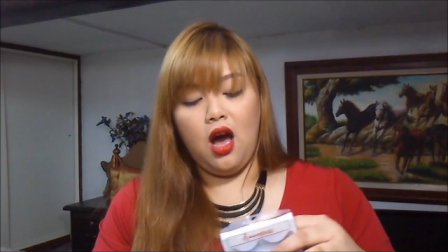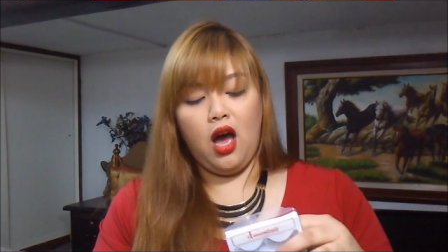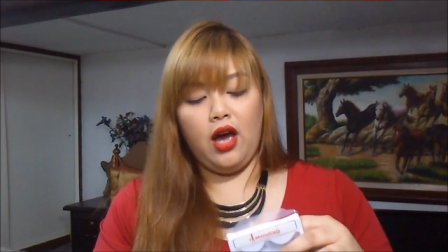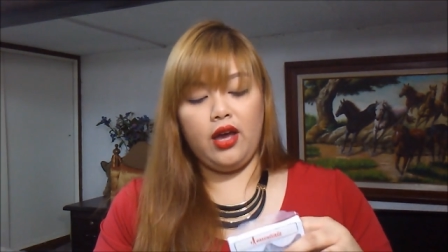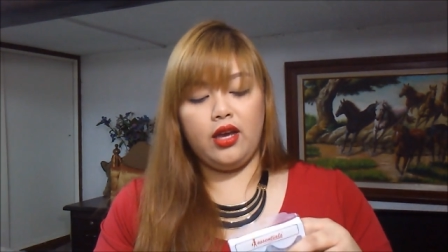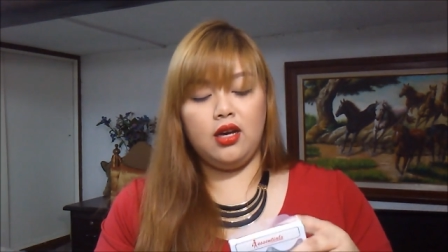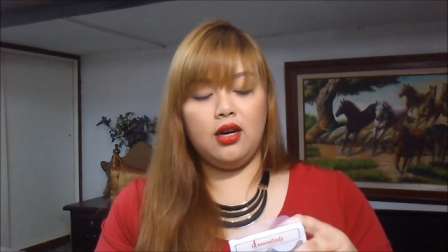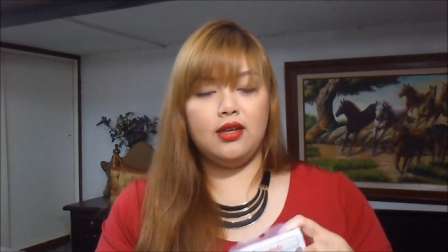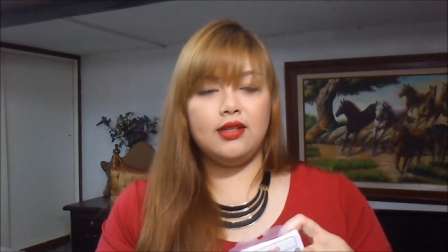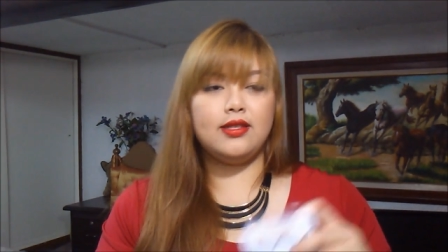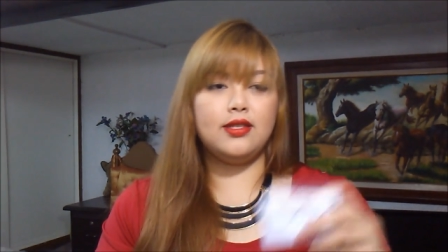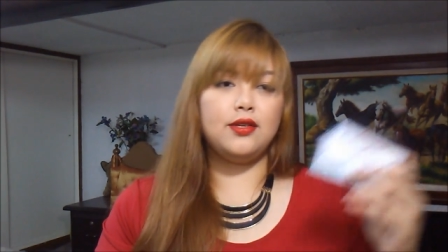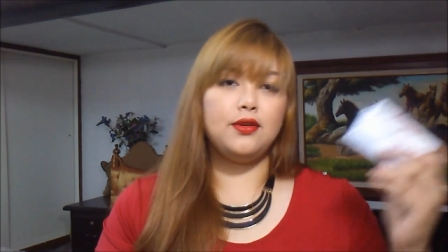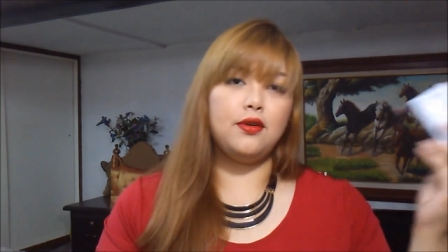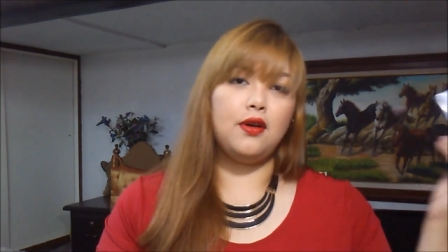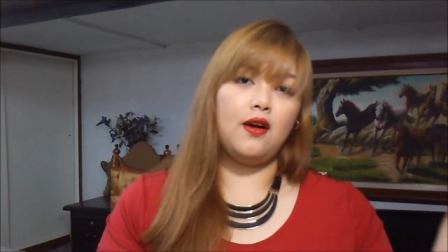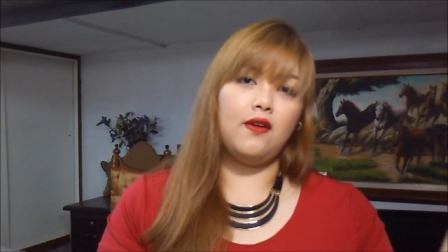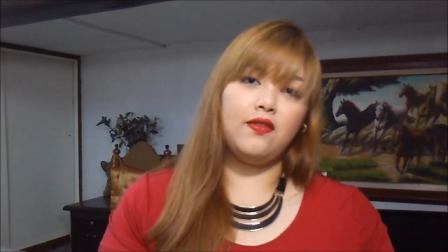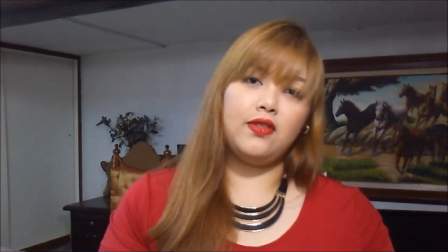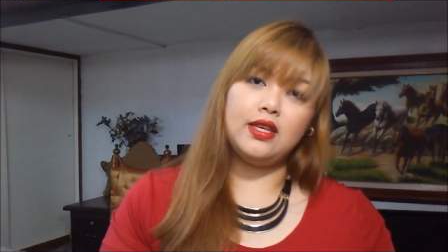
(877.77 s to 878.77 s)
I got
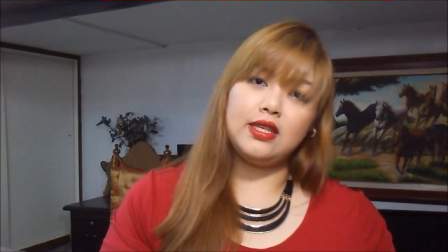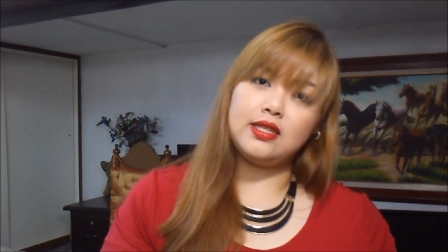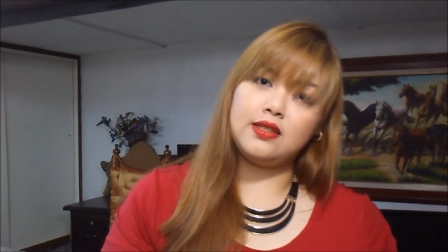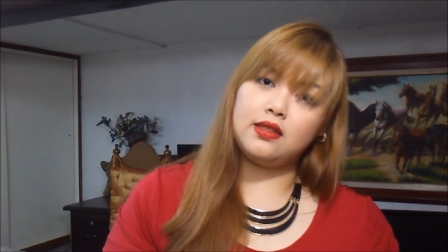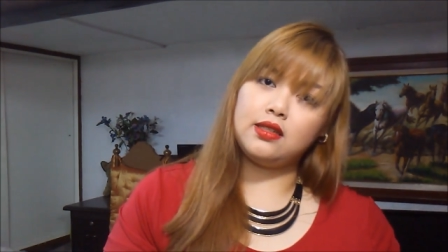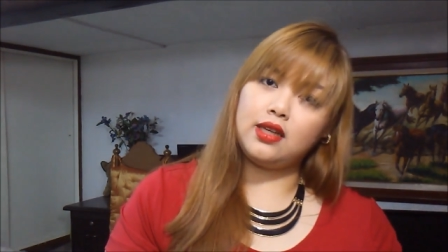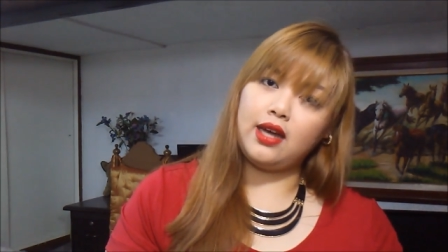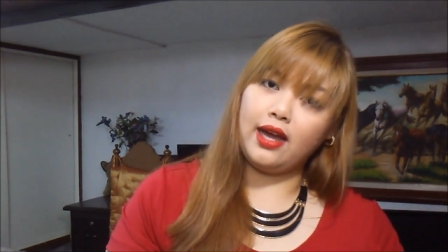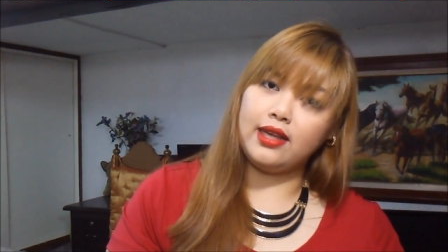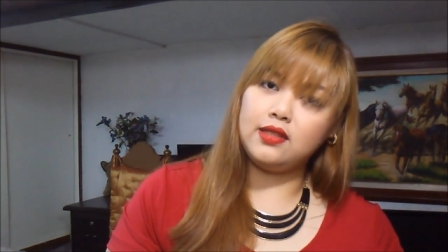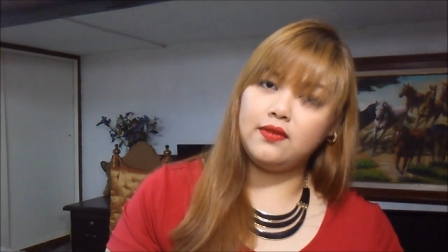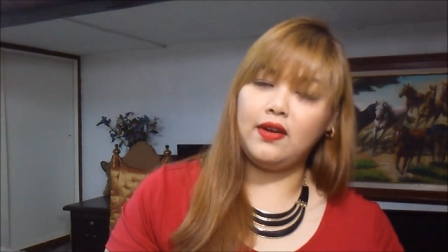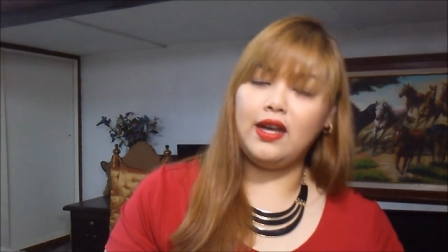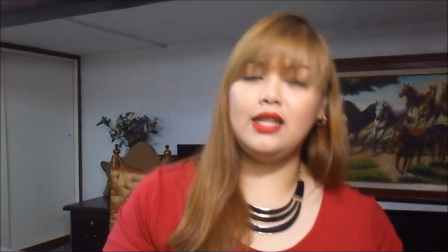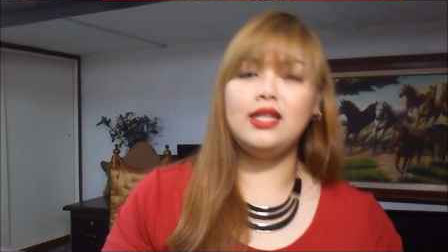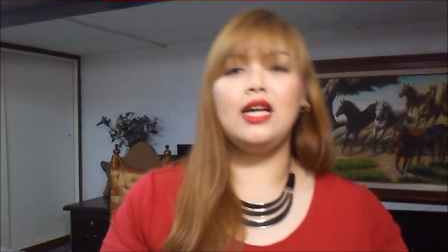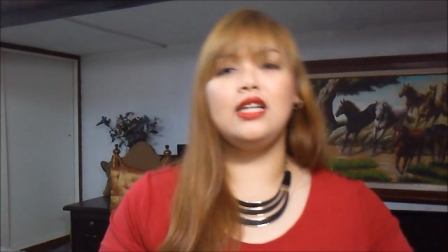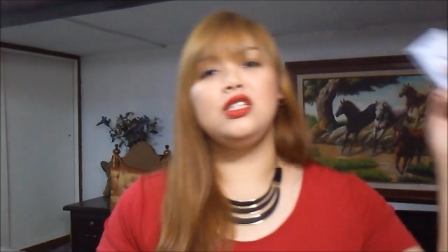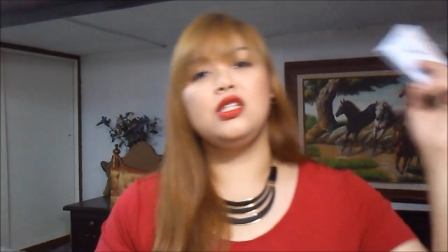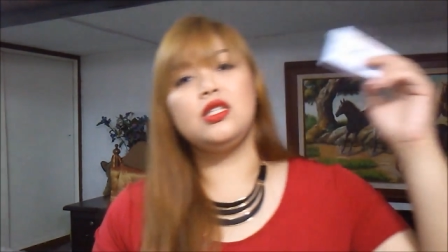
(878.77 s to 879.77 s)
two of these kinds of
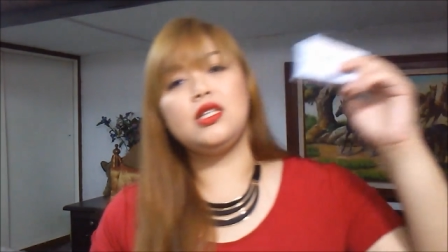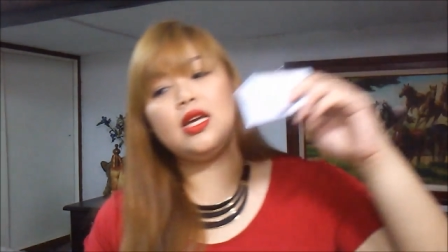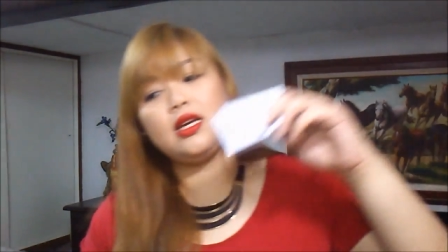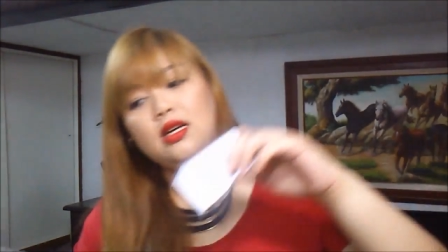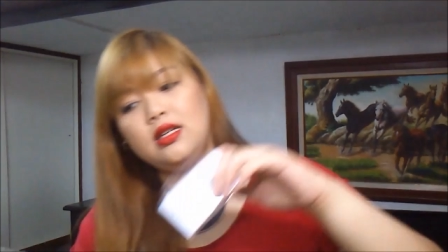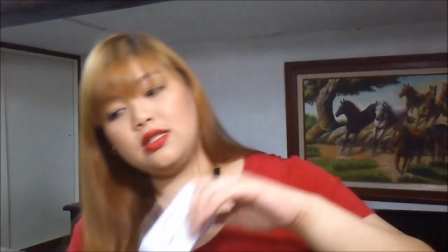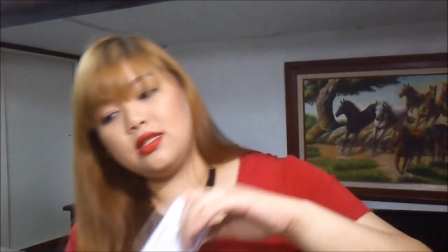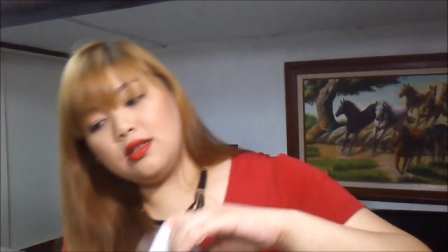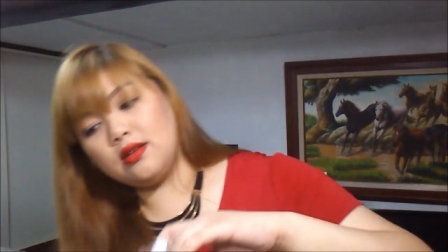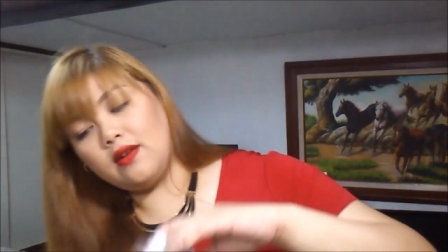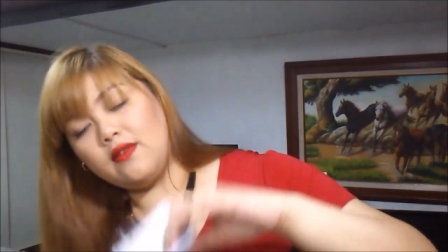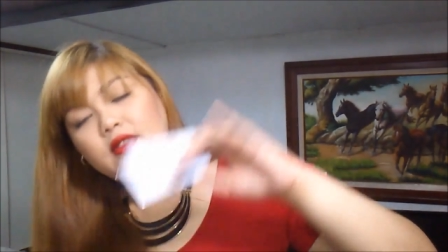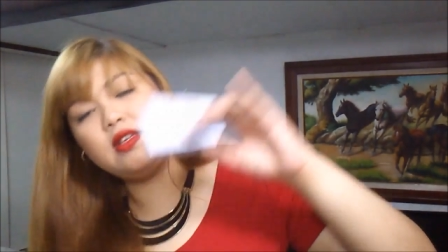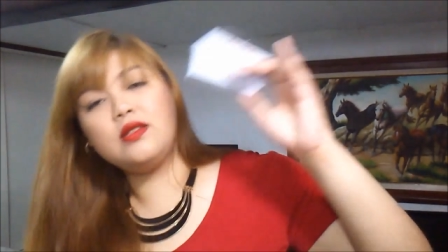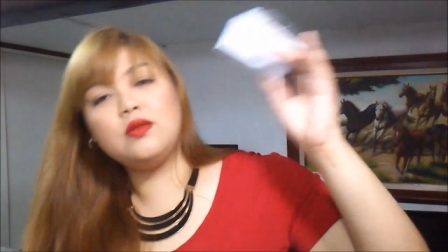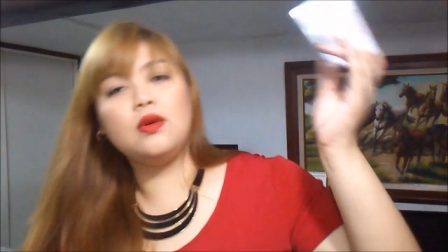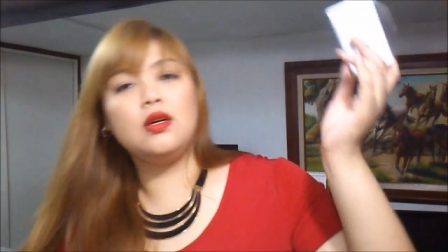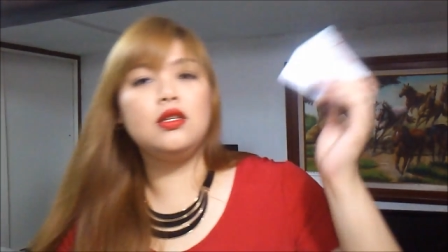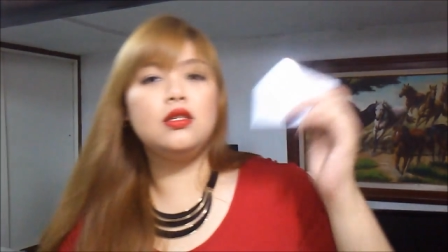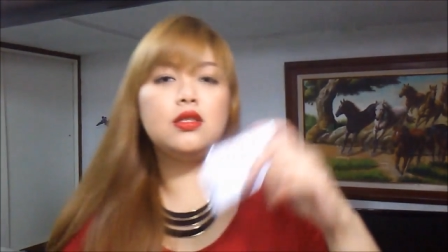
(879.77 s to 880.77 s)
eyelashes. I got two of
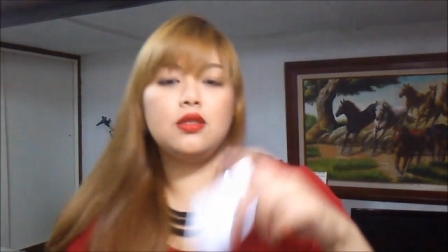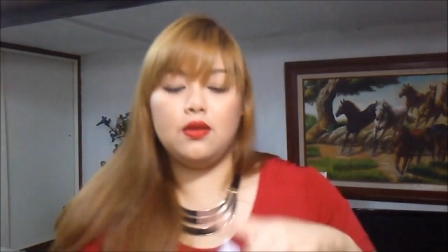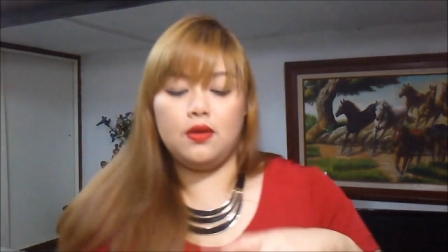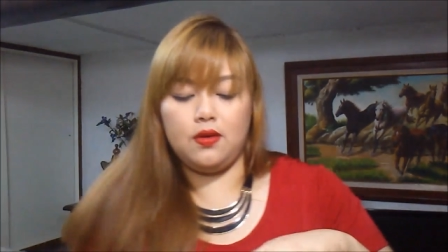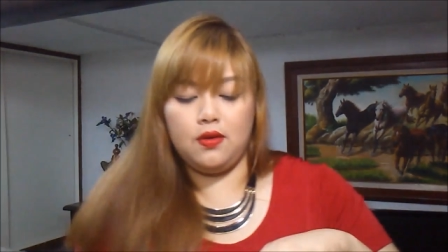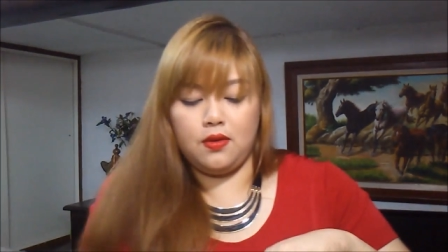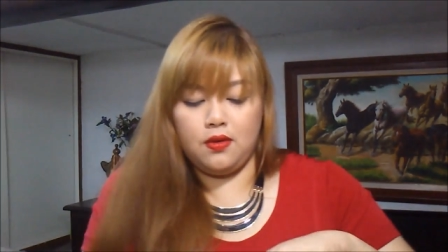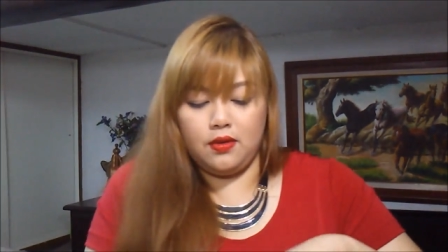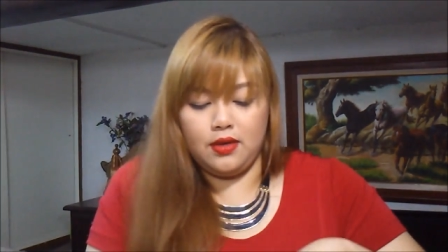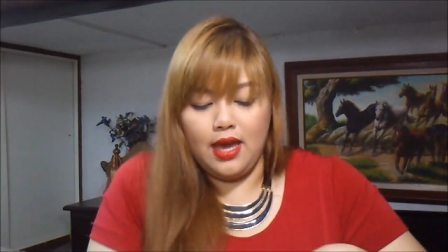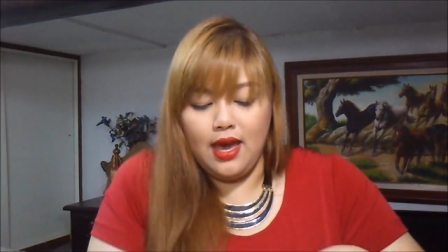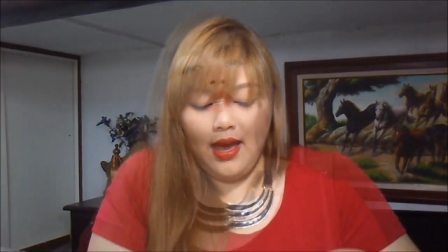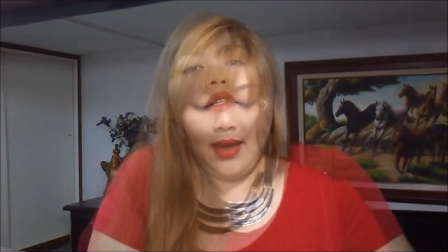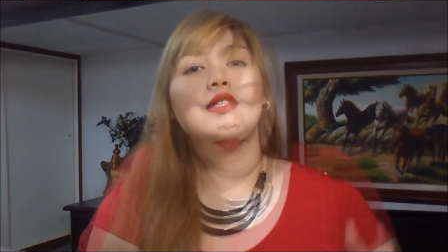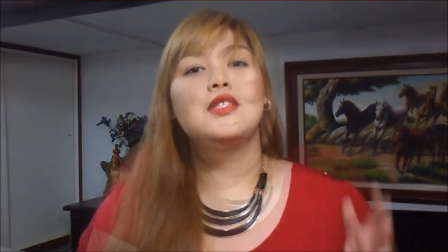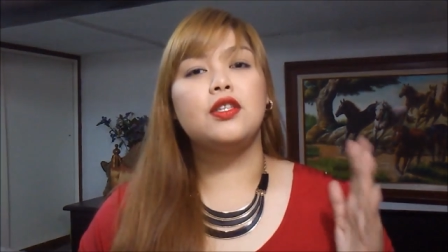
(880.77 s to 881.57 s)
this one, so yeah.